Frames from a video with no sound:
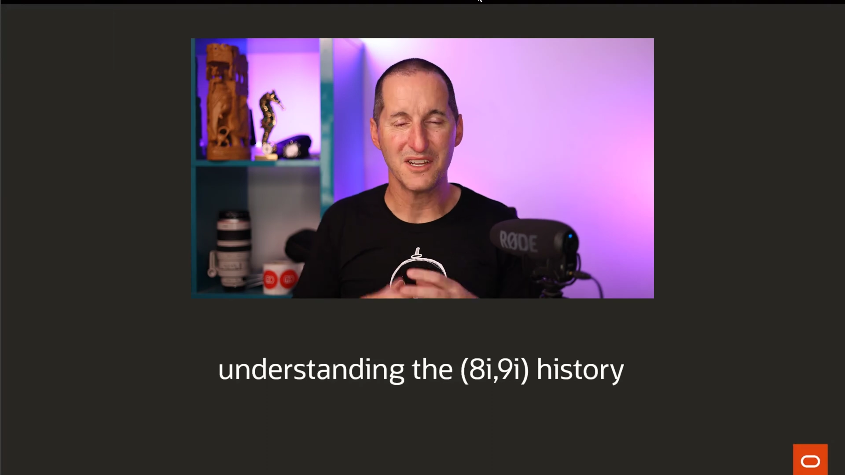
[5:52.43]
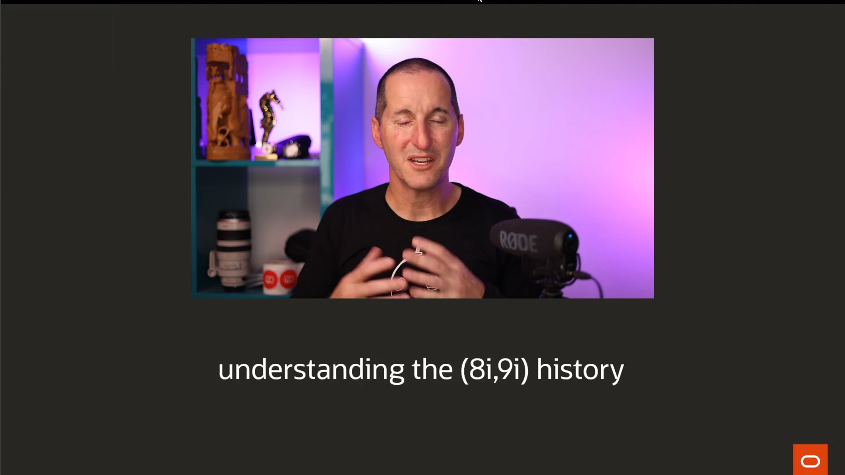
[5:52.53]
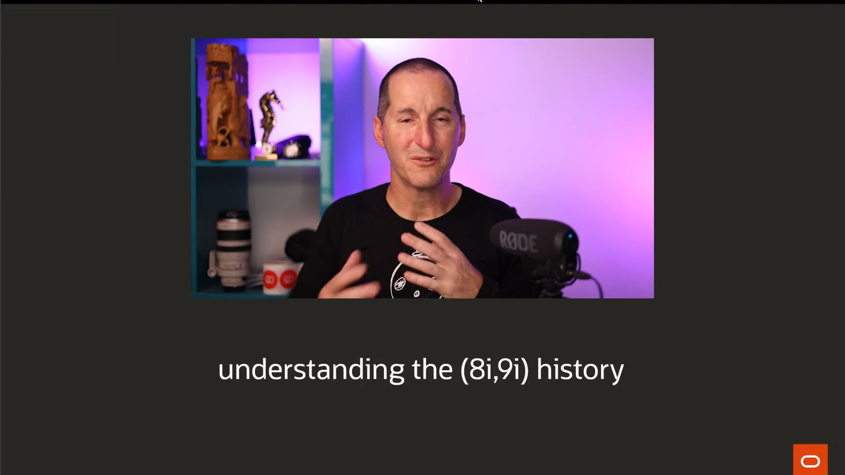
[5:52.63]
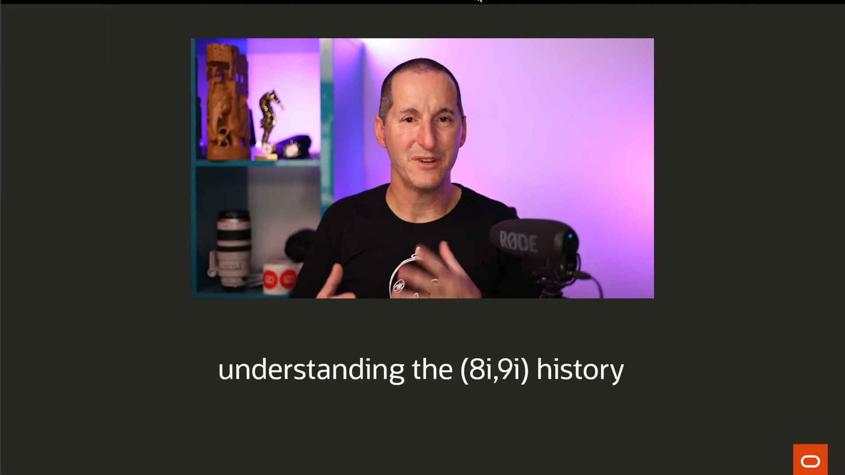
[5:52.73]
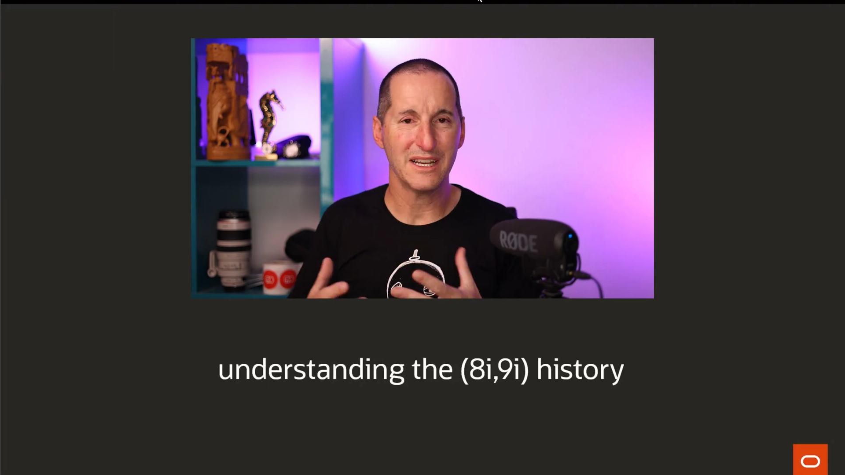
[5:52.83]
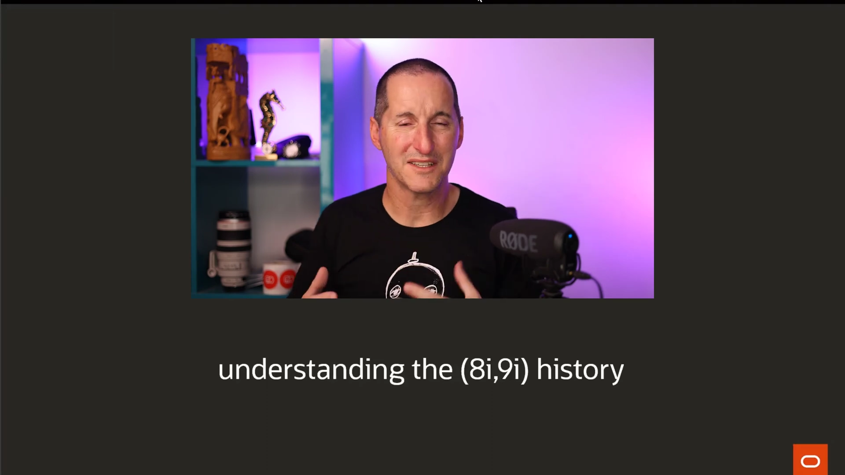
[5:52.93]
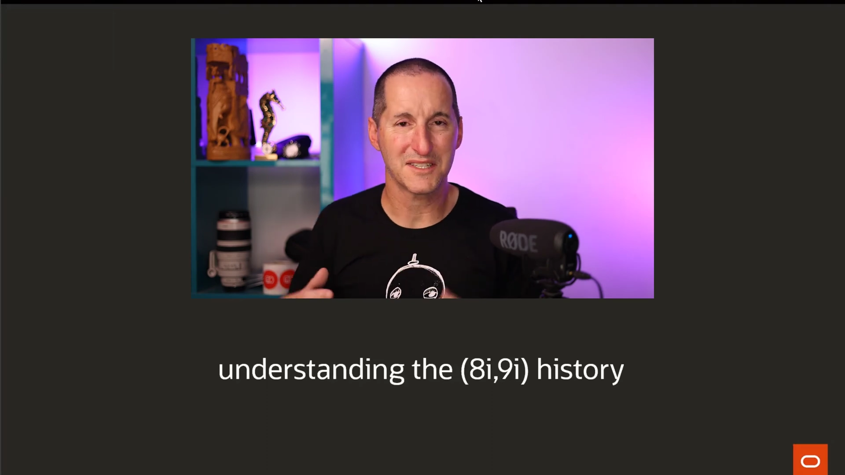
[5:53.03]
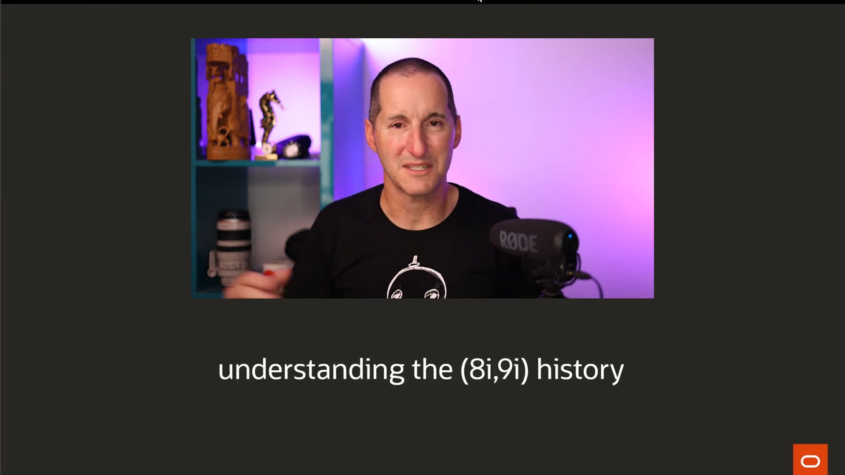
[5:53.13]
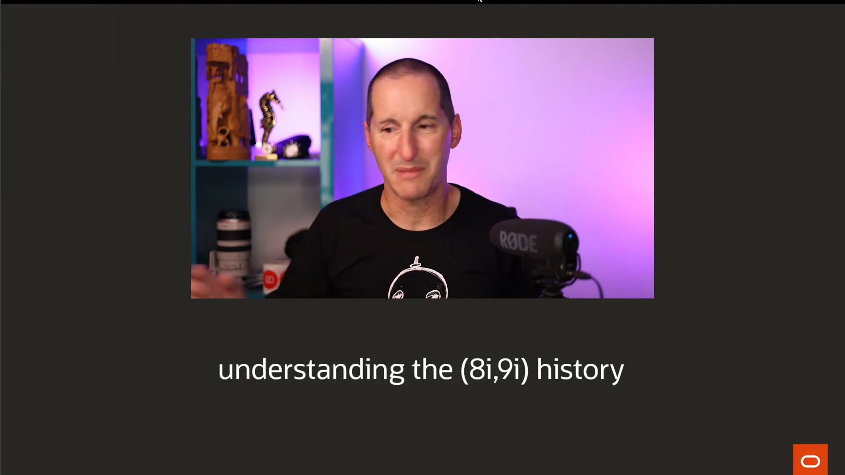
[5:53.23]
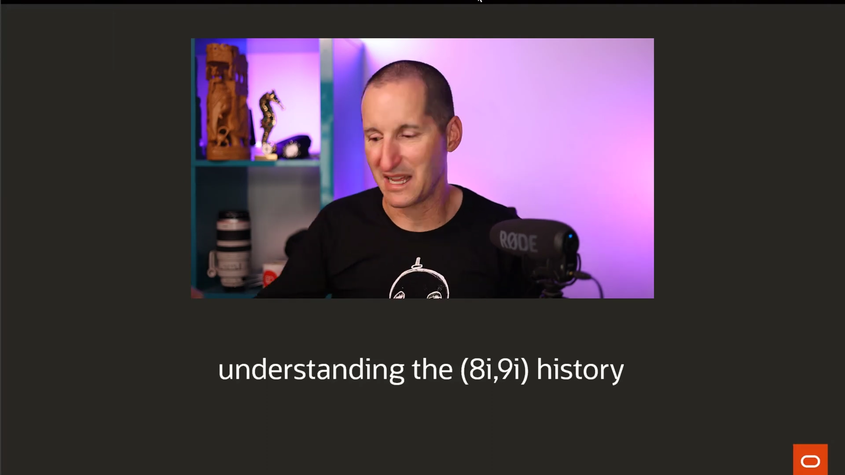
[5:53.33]
Really, this
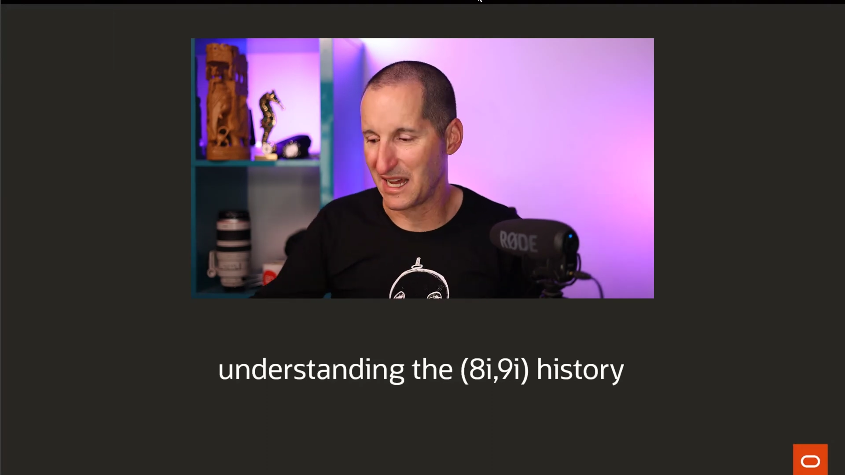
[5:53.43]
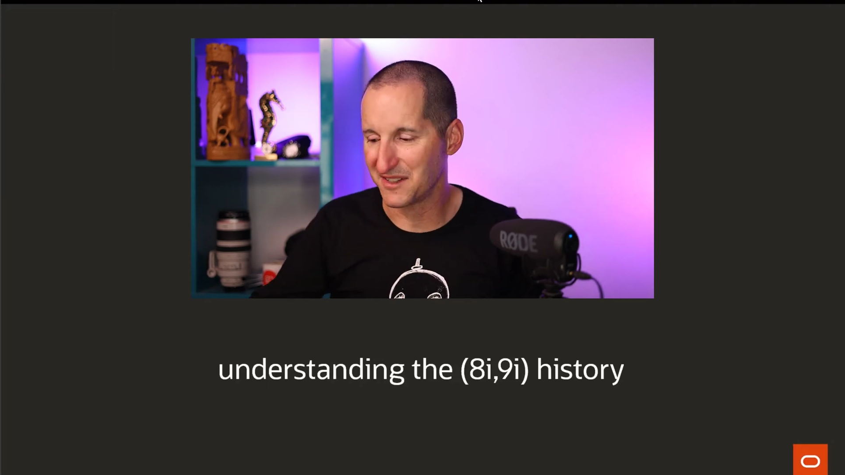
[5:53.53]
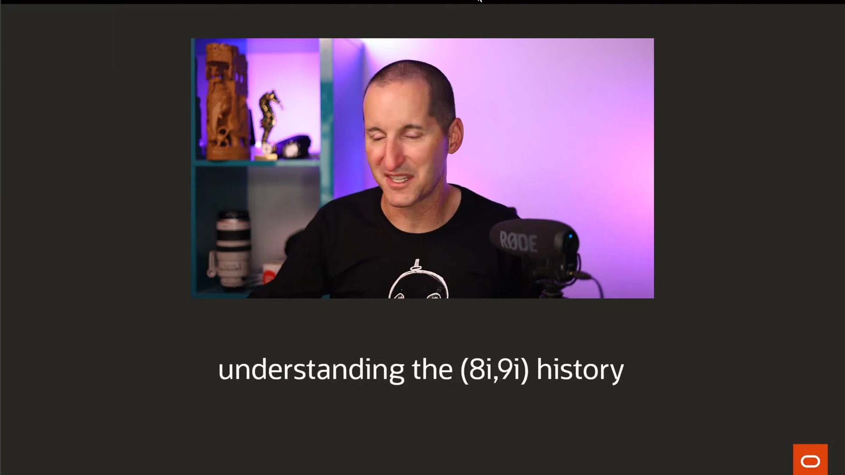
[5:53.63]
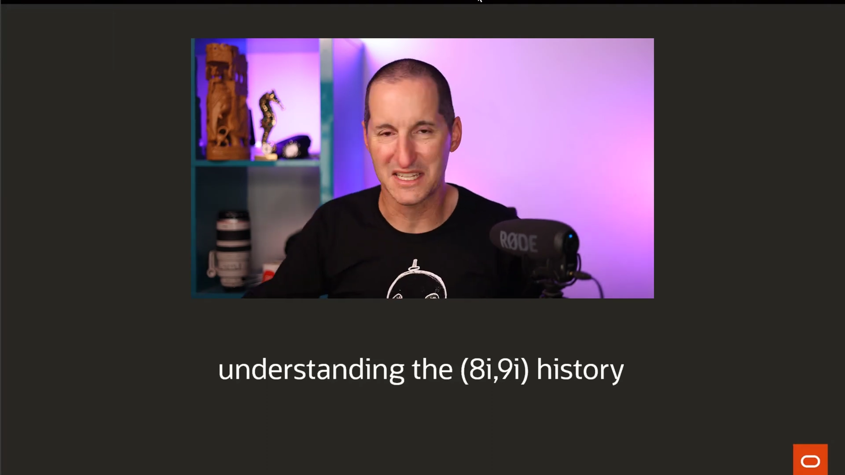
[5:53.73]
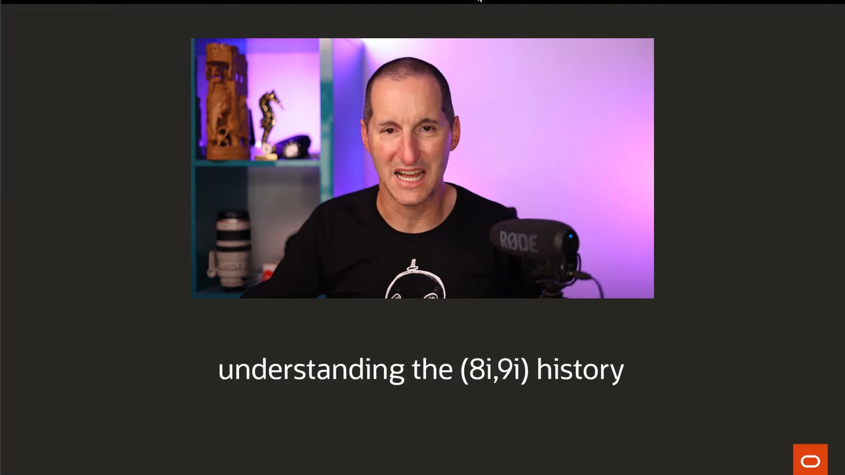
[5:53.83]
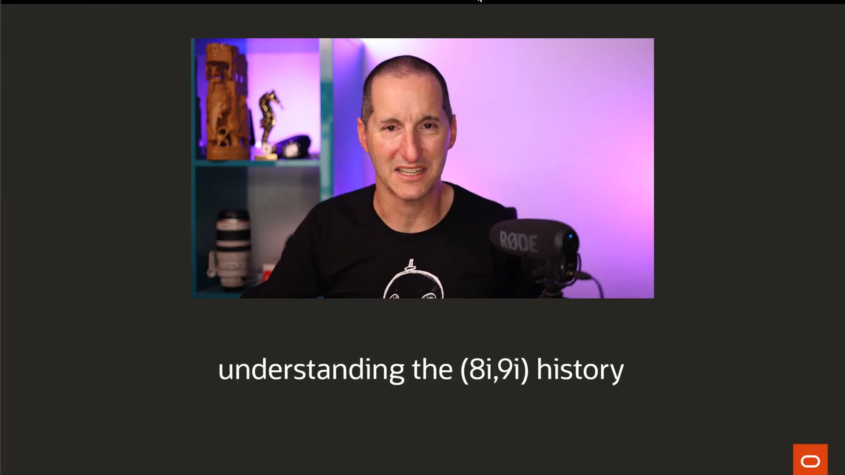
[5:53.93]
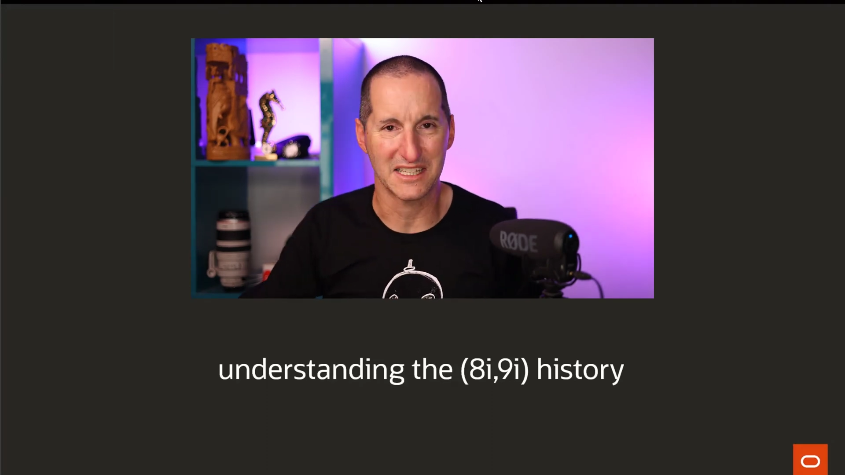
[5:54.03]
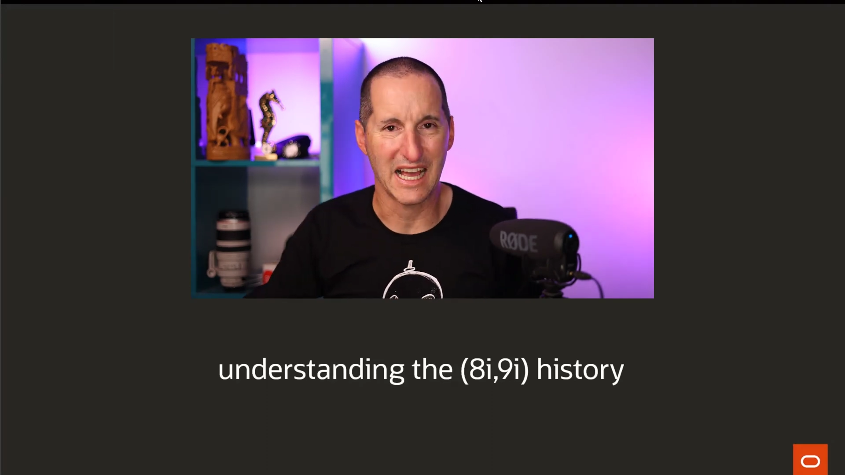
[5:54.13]
is about understanding the